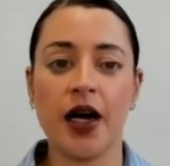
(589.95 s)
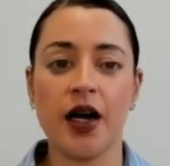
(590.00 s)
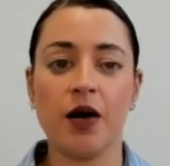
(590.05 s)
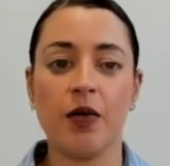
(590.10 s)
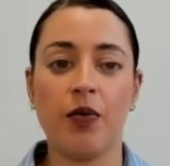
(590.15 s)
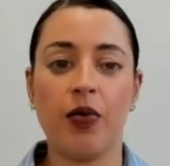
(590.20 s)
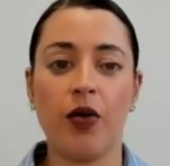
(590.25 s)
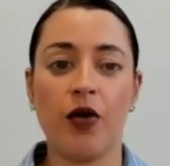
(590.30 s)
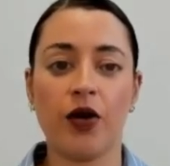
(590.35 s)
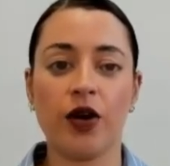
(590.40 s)
an
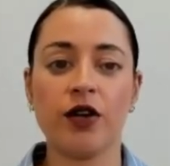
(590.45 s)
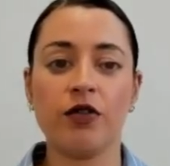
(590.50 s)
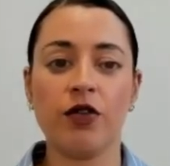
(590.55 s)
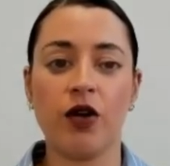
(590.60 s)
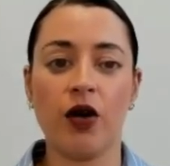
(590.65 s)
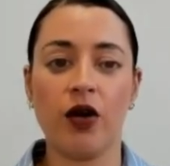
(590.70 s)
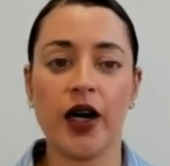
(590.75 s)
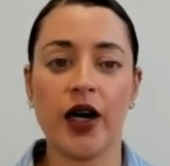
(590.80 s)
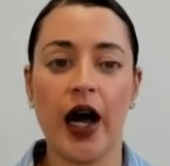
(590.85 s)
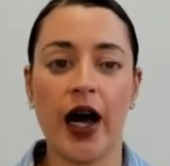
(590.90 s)
important
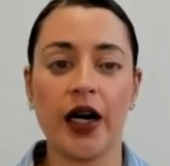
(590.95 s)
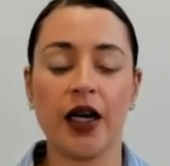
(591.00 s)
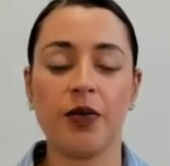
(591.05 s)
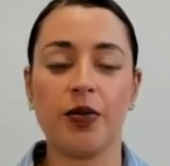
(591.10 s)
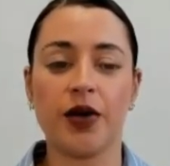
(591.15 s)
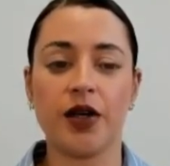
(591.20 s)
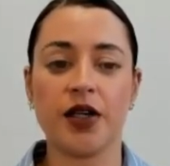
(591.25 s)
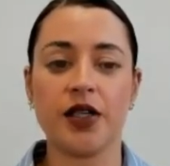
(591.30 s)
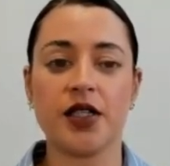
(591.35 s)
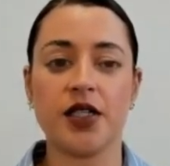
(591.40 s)
role in any
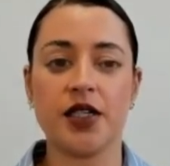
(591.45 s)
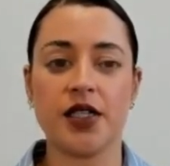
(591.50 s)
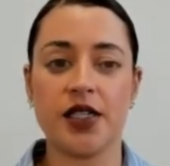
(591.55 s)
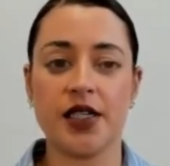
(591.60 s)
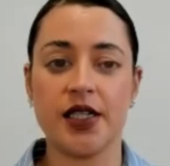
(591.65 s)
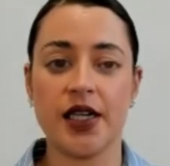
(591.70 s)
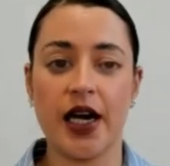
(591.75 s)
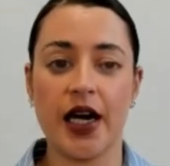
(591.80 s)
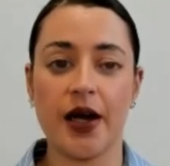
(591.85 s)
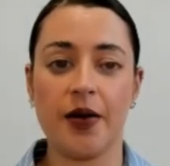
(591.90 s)
person's
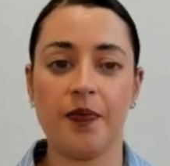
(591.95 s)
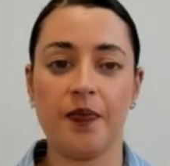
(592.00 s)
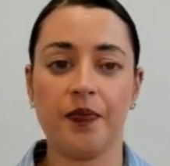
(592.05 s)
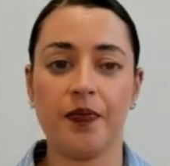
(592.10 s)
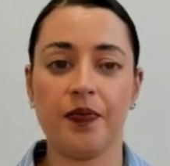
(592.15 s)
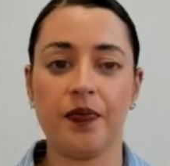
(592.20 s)
day.